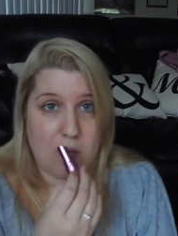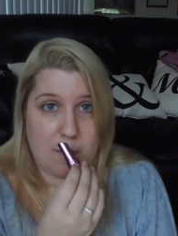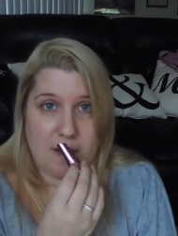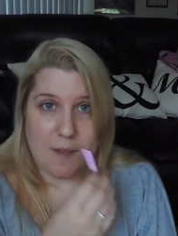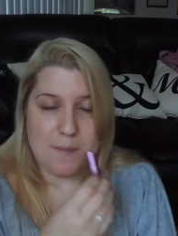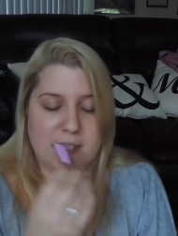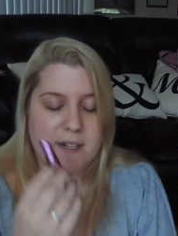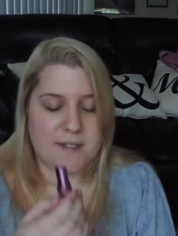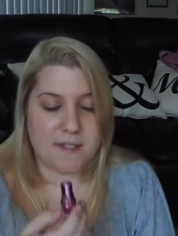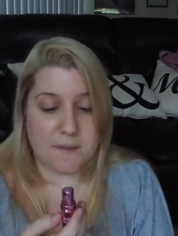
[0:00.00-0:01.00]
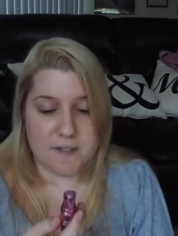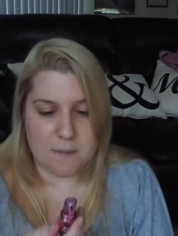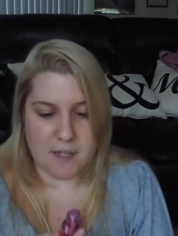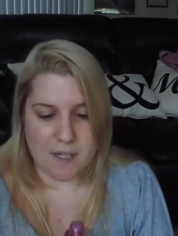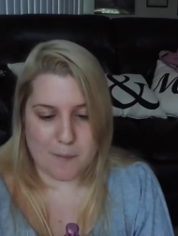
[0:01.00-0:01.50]
on my lips and I just love
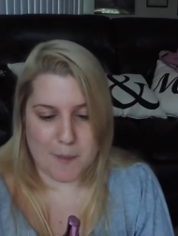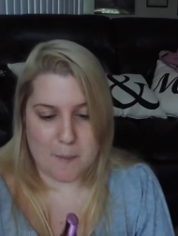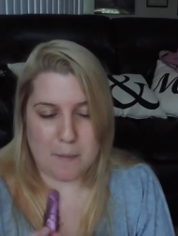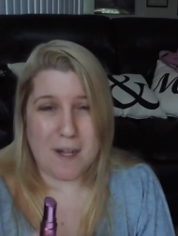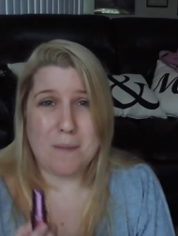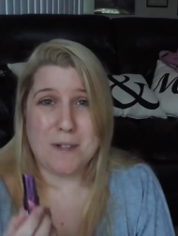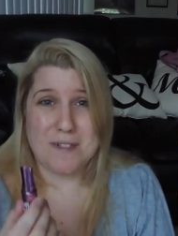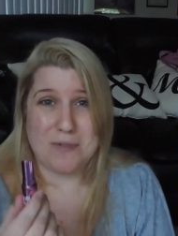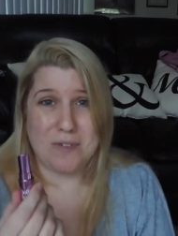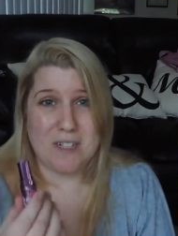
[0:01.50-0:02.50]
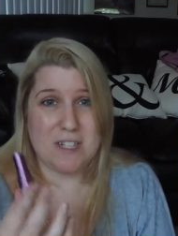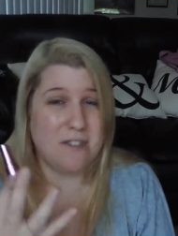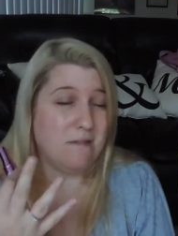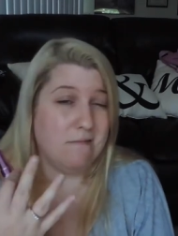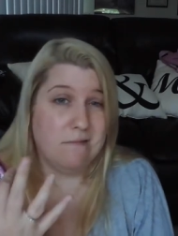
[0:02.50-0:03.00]
smelling it. But the balm doesn't really
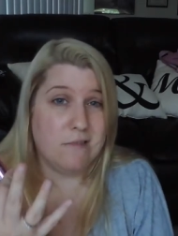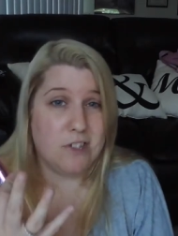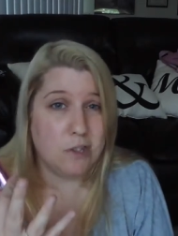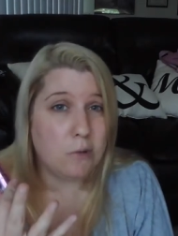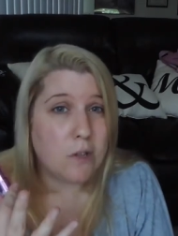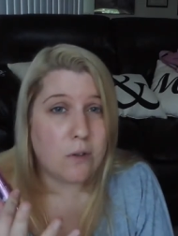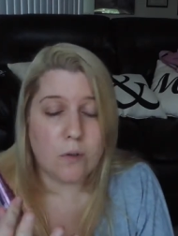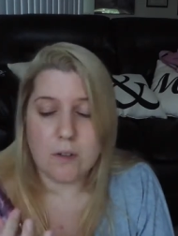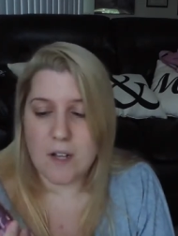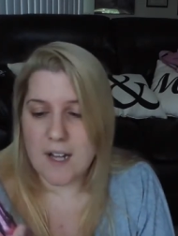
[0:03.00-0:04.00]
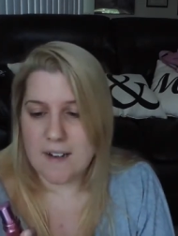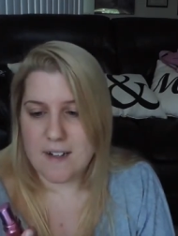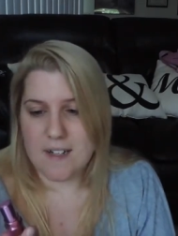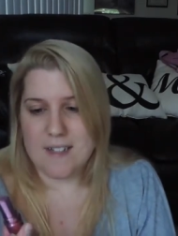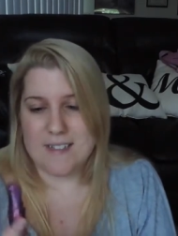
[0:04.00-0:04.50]
do a whole lot.
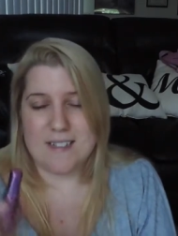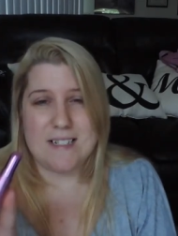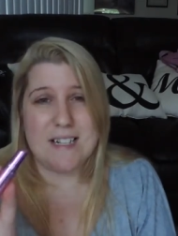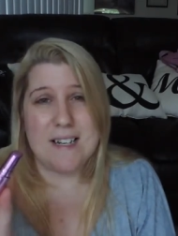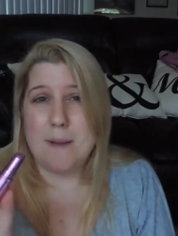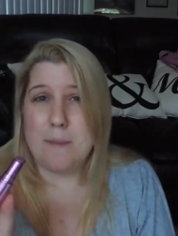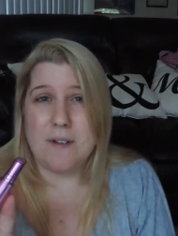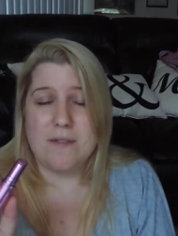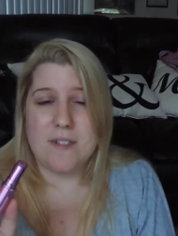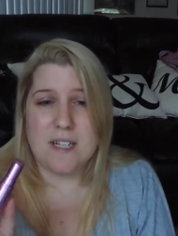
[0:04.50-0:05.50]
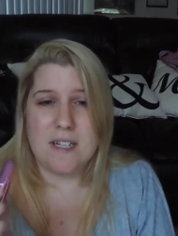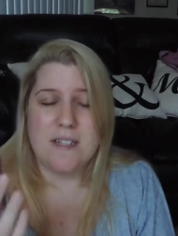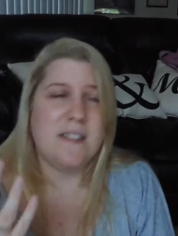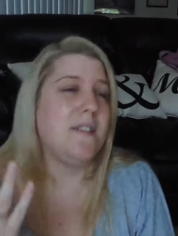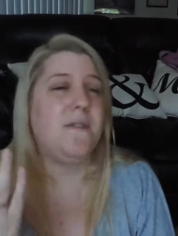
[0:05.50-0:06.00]
It's a teeny bit of
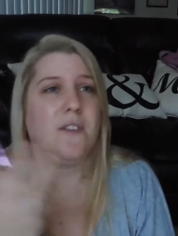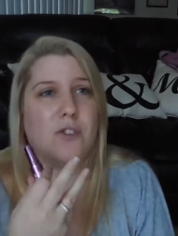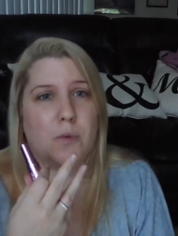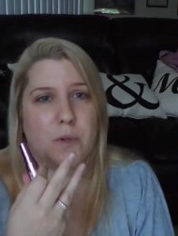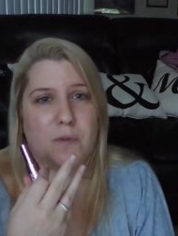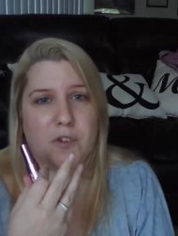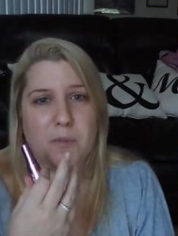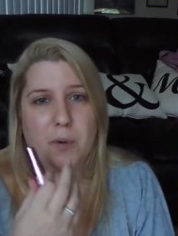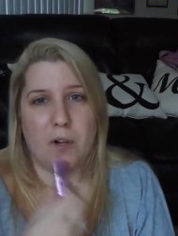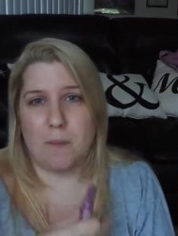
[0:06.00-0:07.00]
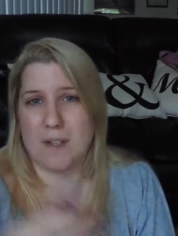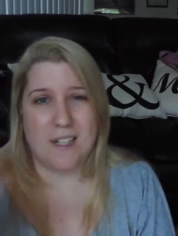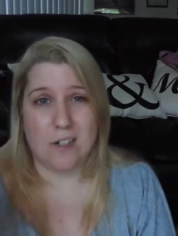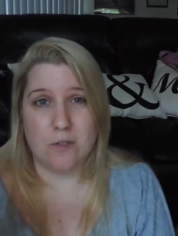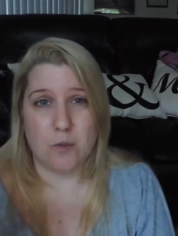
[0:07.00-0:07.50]
tint. It feels good when you first put it on, but
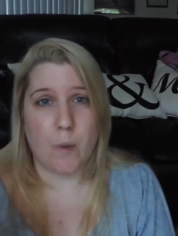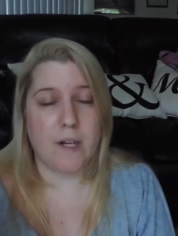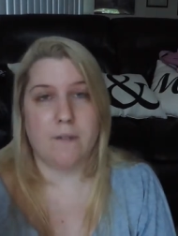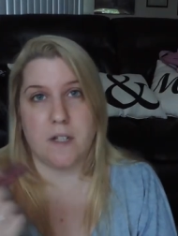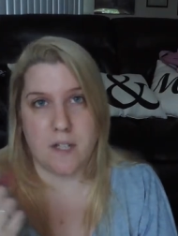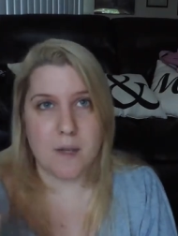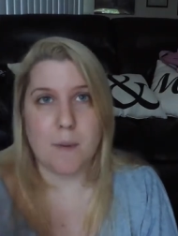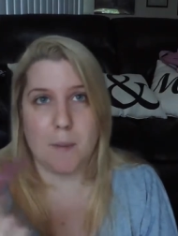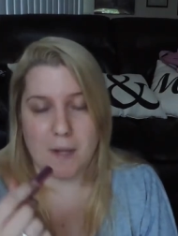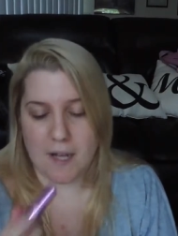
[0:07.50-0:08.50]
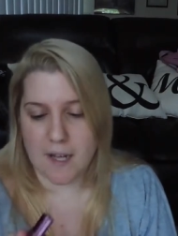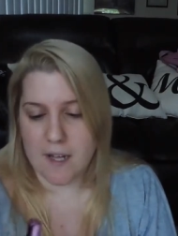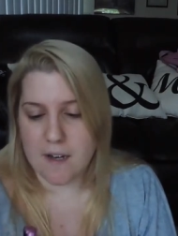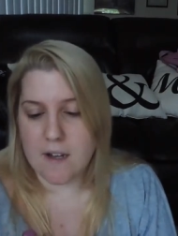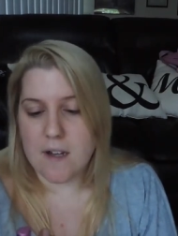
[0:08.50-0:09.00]
then it goes away and you have to keep
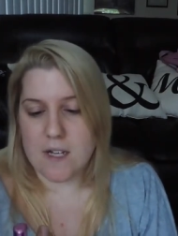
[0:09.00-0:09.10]
applying it.